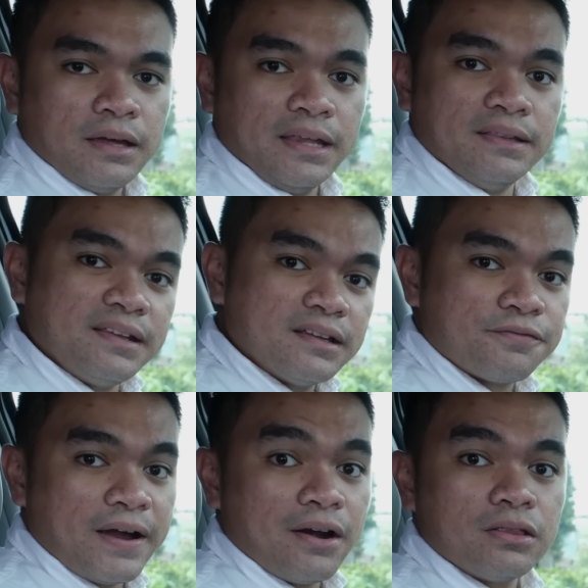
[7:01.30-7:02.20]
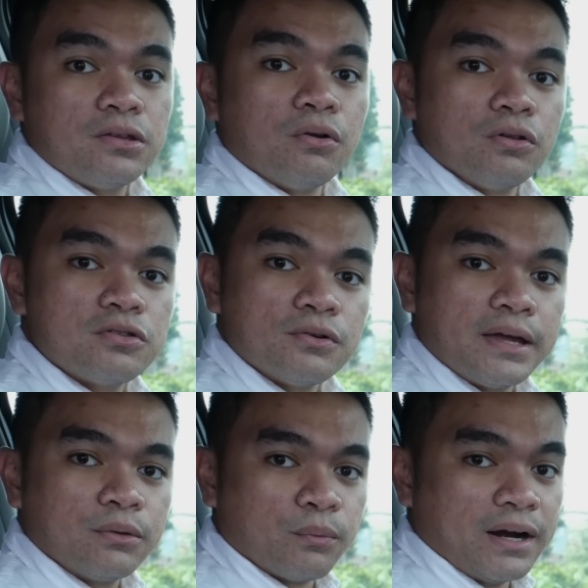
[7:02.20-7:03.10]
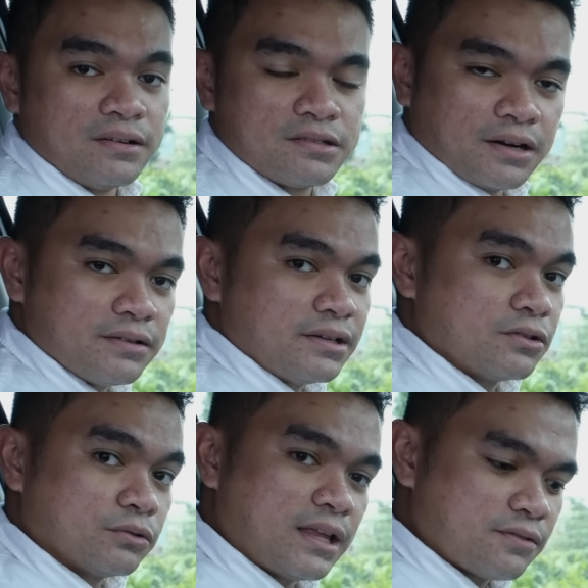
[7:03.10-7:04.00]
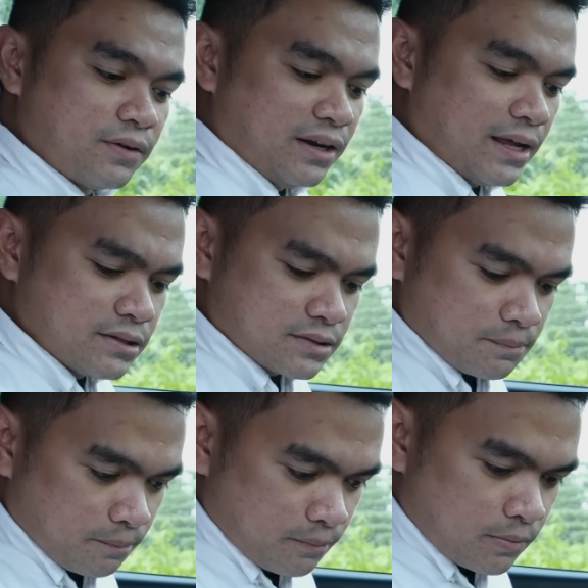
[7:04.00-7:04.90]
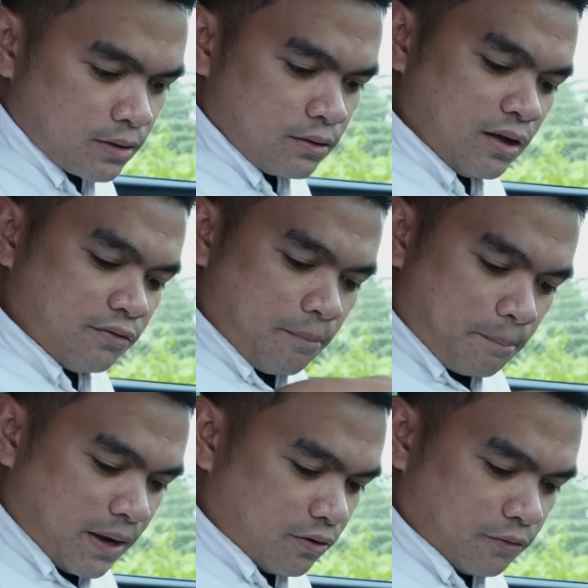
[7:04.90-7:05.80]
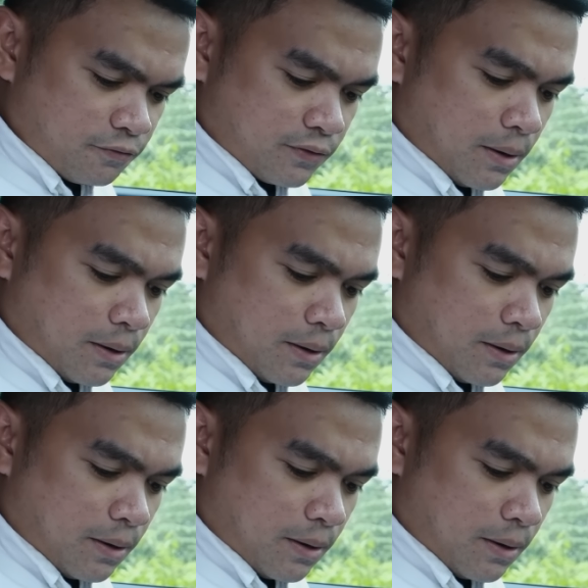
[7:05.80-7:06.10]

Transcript: And in this variant, you also get wireless charging. So that's very nice. You have a pair of